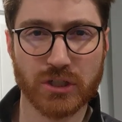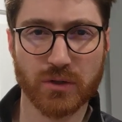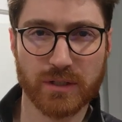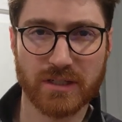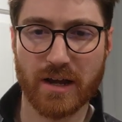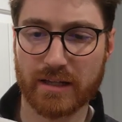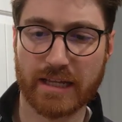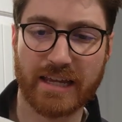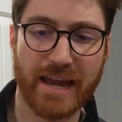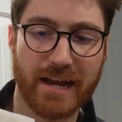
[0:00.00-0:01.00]
just so it's
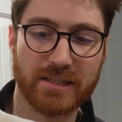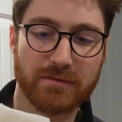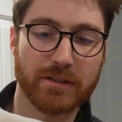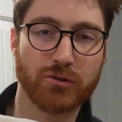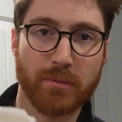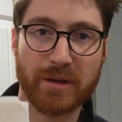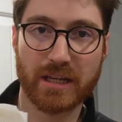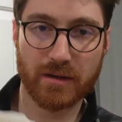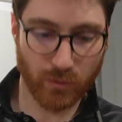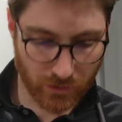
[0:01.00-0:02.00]
not like actively
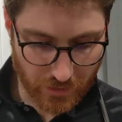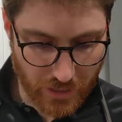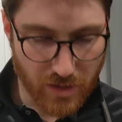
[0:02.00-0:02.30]
dripping anymore,